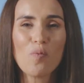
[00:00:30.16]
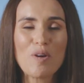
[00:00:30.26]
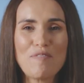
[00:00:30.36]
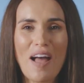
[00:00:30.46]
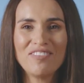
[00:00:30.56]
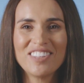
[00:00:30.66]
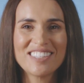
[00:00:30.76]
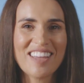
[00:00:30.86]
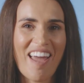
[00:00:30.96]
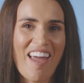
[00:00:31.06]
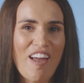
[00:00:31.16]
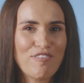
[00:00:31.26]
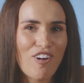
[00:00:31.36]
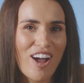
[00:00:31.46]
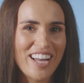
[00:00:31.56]
We found this air
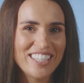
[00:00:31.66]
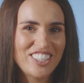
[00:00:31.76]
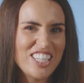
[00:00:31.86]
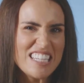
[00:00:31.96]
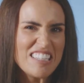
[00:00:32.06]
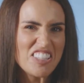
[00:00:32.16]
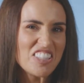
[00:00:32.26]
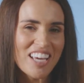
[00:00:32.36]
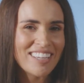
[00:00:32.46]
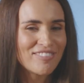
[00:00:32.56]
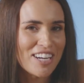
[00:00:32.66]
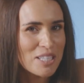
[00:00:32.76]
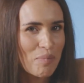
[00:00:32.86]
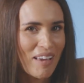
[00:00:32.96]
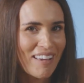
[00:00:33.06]
fryer cheese thing
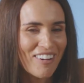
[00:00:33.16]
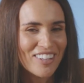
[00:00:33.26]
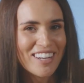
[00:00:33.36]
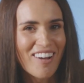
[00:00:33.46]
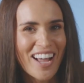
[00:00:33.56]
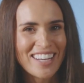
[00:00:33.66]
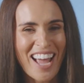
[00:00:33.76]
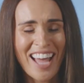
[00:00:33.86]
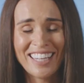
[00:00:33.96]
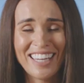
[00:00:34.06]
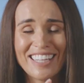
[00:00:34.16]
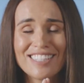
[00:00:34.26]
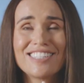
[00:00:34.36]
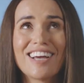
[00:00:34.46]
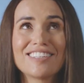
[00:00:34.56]
recipe online and it
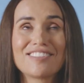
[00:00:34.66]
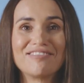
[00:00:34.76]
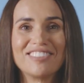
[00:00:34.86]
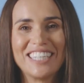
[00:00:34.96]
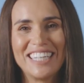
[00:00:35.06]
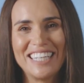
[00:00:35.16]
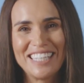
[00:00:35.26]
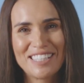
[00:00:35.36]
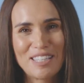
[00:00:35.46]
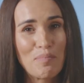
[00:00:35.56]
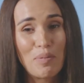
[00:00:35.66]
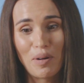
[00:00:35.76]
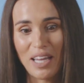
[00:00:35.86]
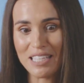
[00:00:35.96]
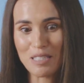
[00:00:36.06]
is just really
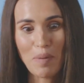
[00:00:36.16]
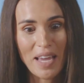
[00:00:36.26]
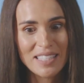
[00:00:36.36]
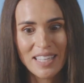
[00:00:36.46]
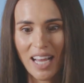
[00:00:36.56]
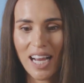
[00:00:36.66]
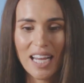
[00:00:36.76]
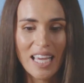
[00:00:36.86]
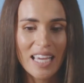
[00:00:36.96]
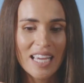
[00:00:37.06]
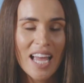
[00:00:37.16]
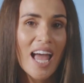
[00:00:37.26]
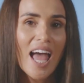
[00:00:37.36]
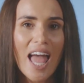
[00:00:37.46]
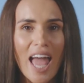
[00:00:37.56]
simple. It's basically
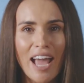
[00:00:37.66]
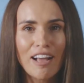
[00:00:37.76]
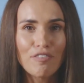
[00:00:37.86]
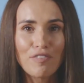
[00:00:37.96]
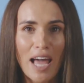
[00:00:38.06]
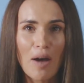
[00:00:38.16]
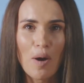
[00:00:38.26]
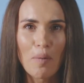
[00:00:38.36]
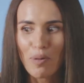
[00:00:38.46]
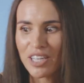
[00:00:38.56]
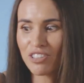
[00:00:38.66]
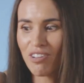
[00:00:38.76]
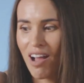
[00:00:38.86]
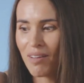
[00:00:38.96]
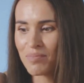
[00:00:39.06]
egg, flour,
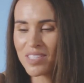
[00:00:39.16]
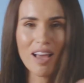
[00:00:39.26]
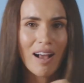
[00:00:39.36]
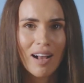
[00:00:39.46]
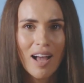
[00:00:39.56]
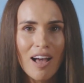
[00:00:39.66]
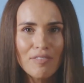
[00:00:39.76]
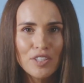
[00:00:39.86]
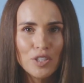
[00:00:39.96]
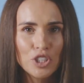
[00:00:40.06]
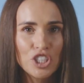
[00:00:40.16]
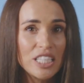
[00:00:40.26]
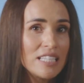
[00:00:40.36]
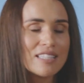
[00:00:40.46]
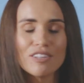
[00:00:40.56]
breadcrumbs, cover your
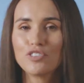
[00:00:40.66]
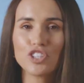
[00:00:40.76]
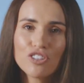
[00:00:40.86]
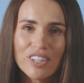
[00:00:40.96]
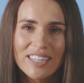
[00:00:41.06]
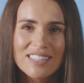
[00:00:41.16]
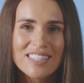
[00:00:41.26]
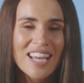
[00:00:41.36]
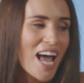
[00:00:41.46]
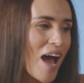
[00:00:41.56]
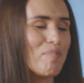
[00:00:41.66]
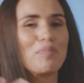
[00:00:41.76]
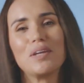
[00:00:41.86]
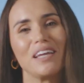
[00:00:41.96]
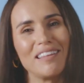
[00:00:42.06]
cheese of choice and
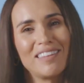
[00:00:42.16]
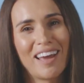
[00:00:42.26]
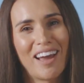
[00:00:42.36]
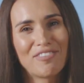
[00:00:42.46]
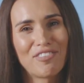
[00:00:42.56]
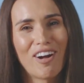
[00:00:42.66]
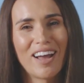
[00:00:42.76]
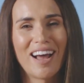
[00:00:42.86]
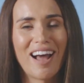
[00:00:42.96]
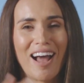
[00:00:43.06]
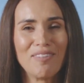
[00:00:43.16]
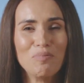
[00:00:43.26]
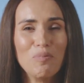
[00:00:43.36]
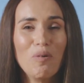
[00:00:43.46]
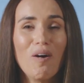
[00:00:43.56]
put it in the air fryer,
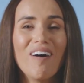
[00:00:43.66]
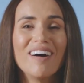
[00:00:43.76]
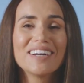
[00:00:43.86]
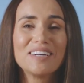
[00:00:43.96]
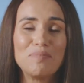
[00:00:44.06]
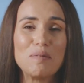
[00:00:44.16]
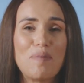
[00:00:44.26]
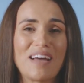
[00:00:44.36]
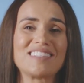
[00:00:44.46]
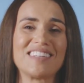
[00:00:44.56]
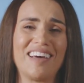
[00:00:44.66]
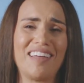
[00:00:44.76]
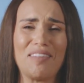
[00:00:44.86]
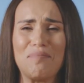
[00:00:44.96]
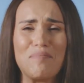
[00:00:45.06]
and what could be
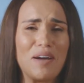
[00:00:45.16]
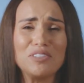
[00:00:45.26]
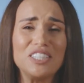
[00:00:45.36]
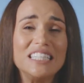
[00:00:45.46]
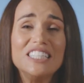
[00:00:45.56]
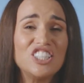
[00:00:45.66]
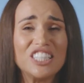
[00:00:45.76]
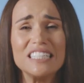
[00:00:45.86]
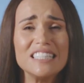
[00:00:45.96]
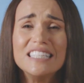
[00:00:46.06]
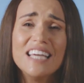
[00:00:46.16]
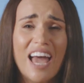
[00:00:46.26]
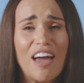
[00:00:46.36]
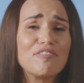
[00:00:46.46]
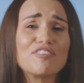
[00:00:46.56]
better than melty, cheesy,
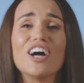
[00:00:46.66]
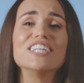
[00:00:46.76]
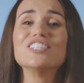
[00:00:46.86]
air fried